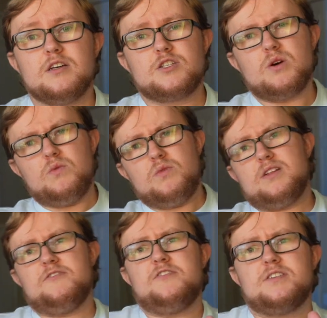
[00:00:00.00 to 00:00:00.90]
So one
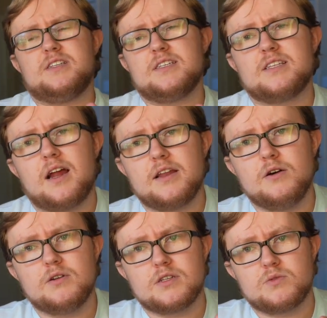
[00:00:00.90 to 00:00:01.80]
of the first things that I
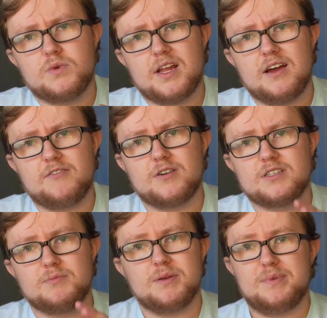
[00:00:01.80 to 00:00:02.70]
notice whenever
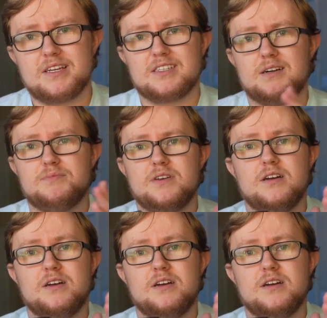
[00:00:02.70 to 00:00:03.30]
somebody picks up